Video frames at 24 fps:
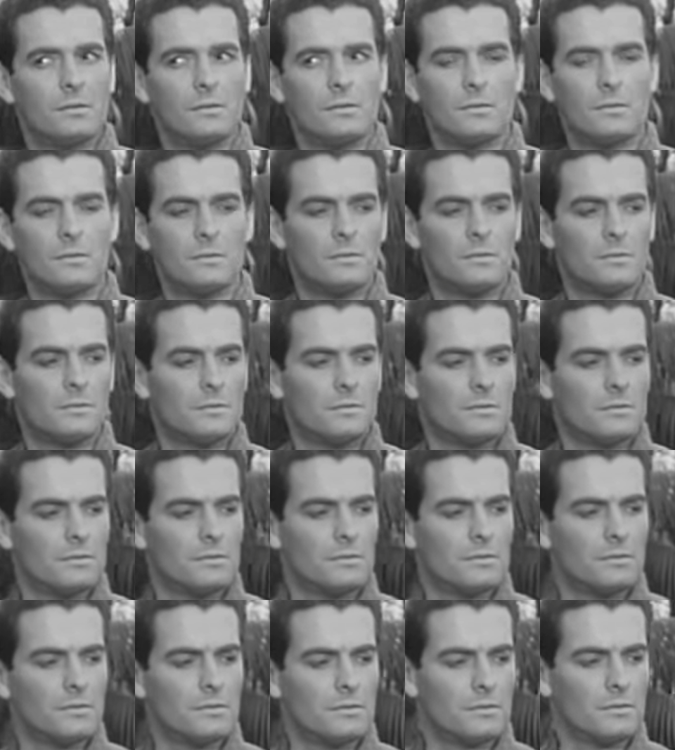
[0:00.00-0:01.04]

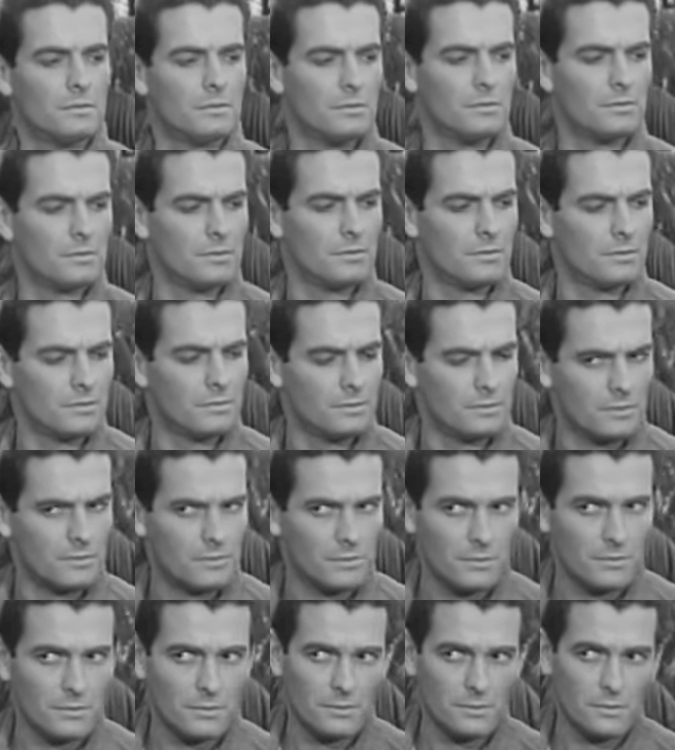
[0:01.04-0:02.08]

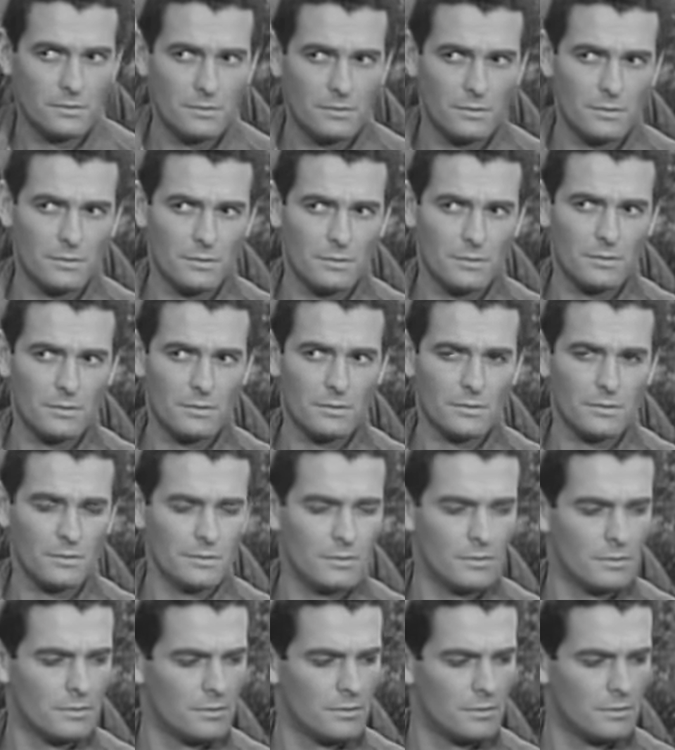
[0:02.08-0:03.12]

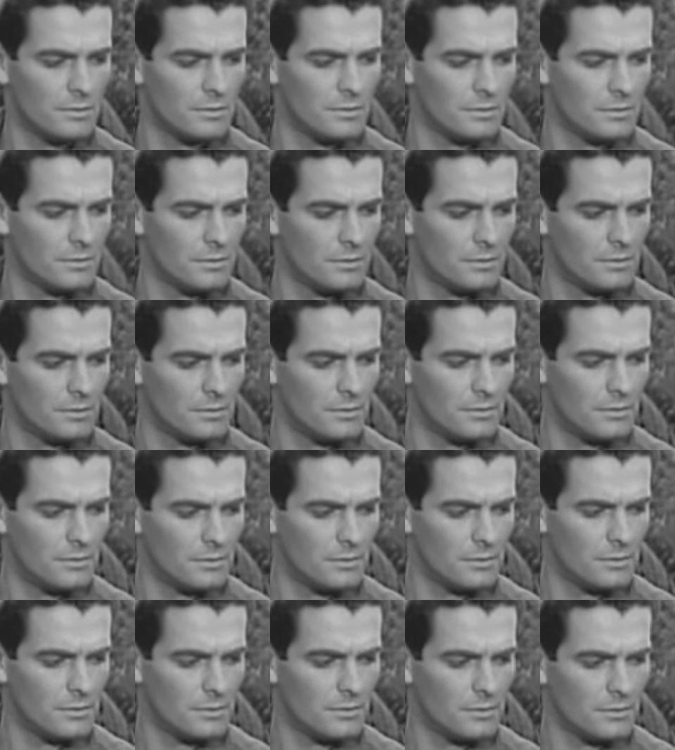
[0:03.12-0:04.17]

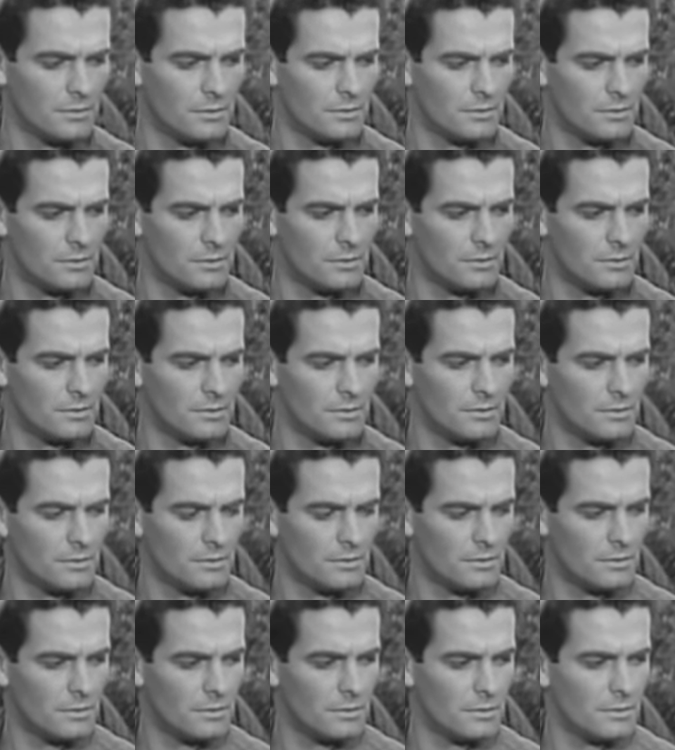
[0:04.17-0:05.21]

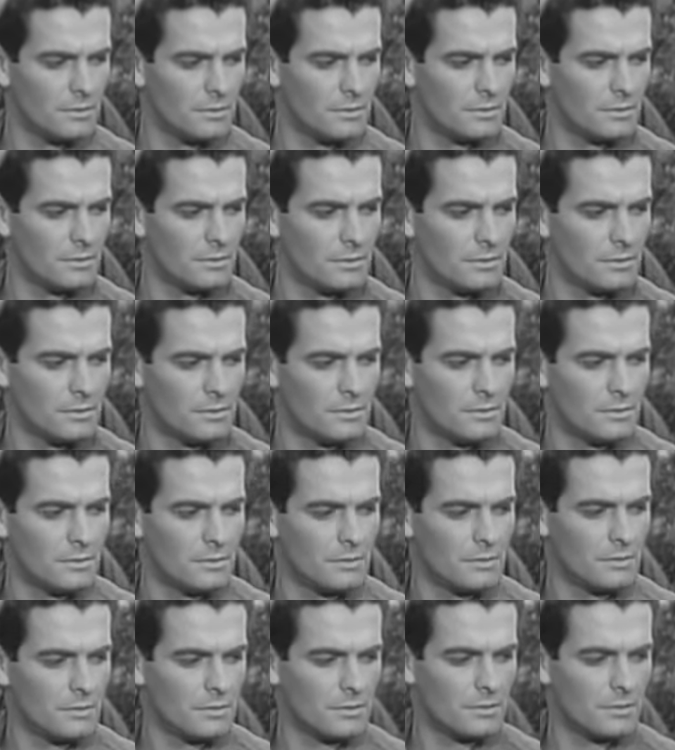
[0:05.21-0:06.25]

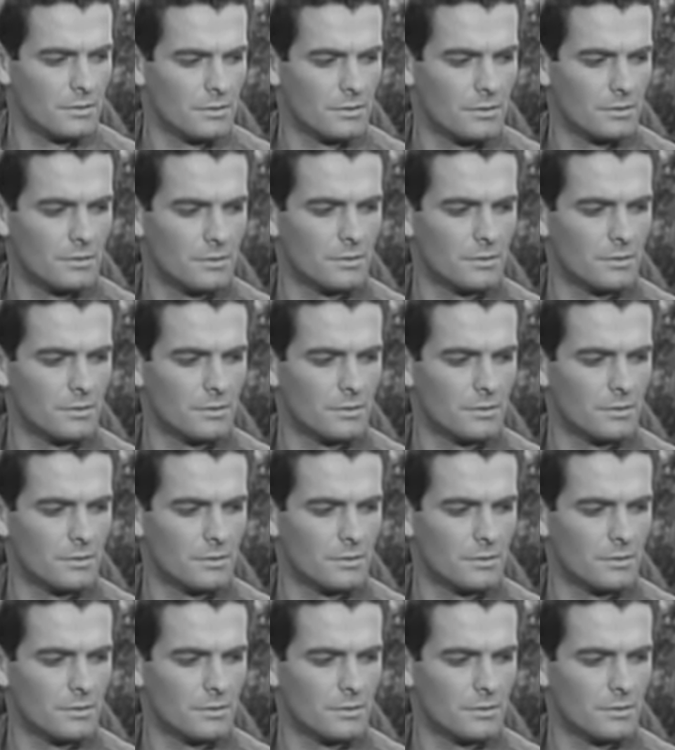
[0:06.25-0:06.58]
No words are spoken by the person on screen.